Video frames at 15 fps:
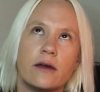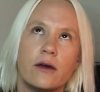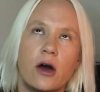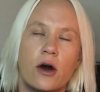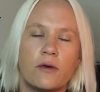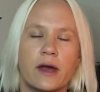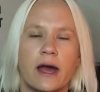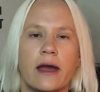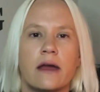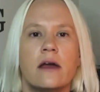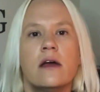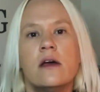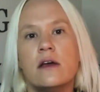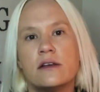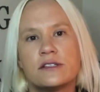okay.
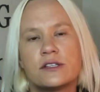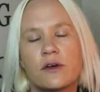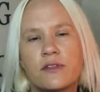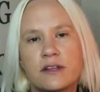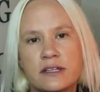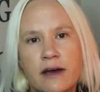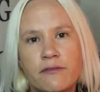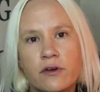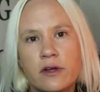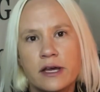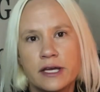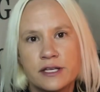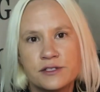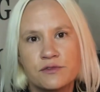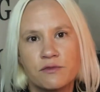So the devil
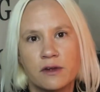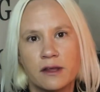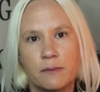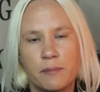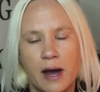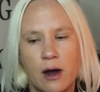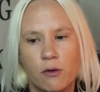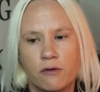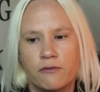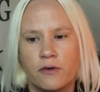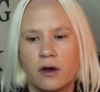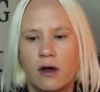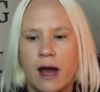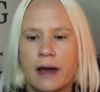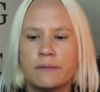is really
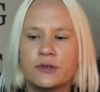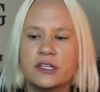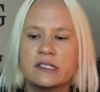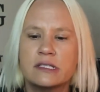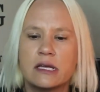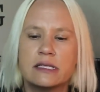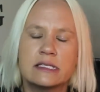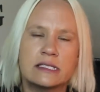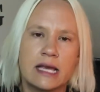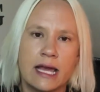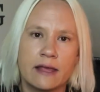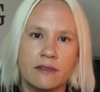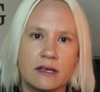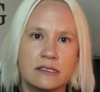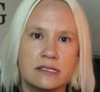powerful. I'm just
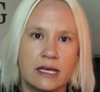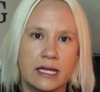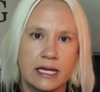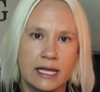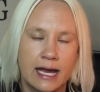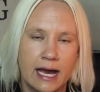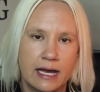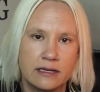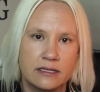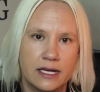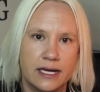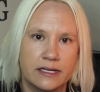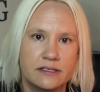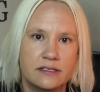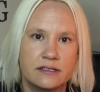saying this in
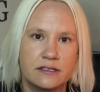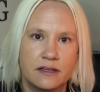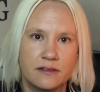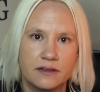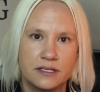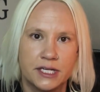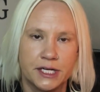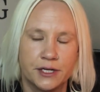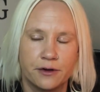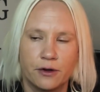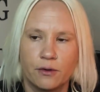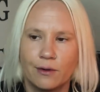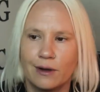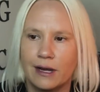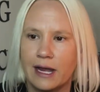context to the
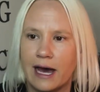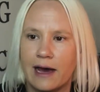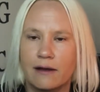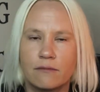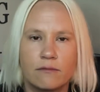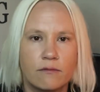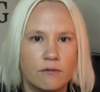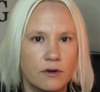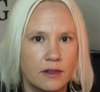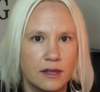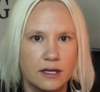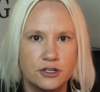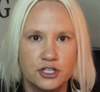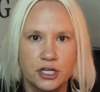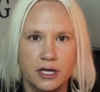tarot, not
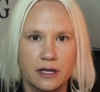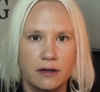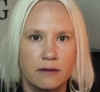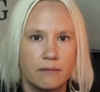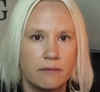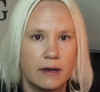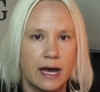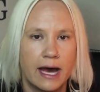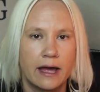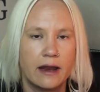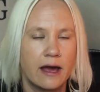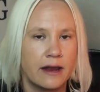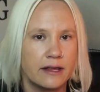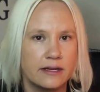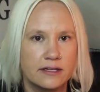religion,
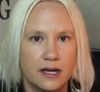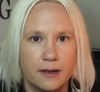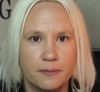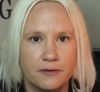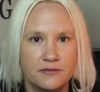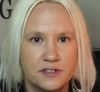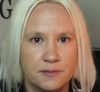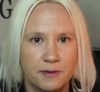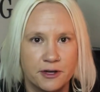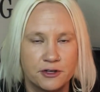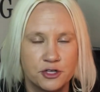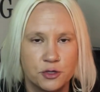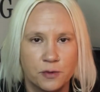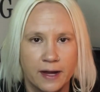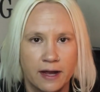not any type of
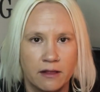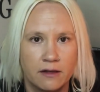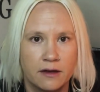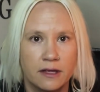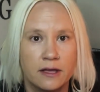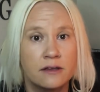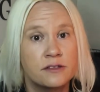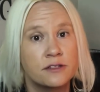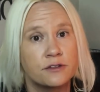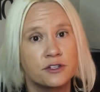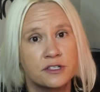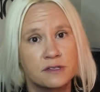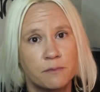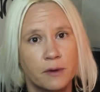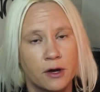spirituality. So
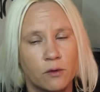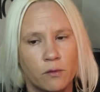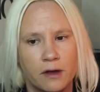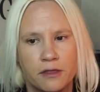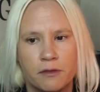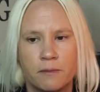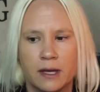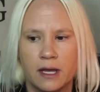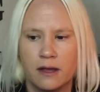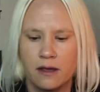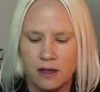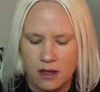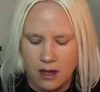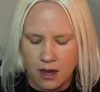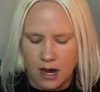just bear with
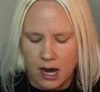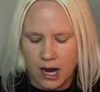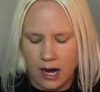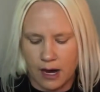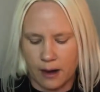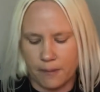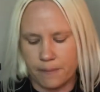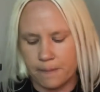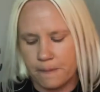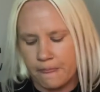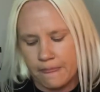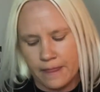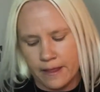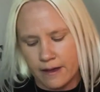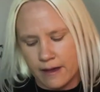me.
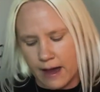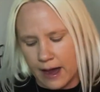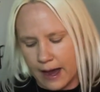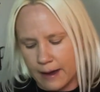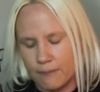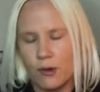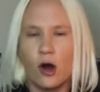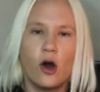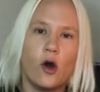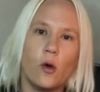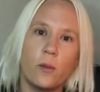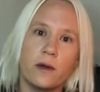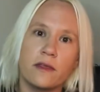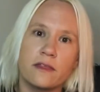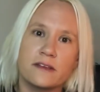I'm
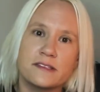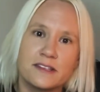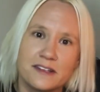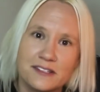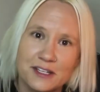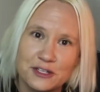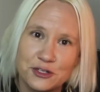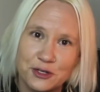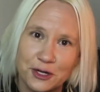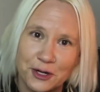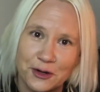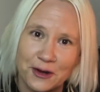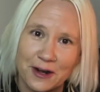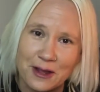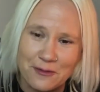hoping this doesn't
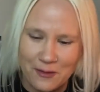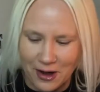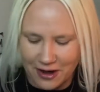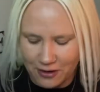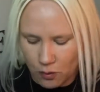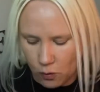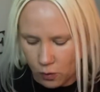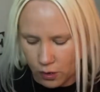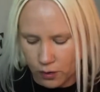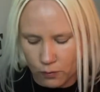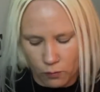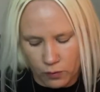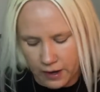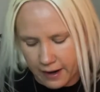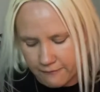trigger anyone
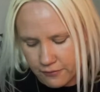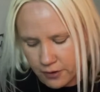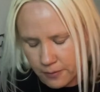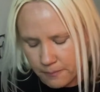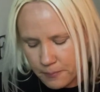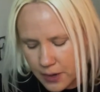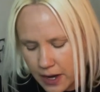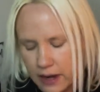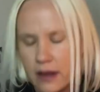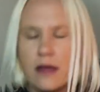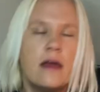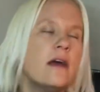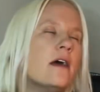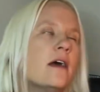or whatever, but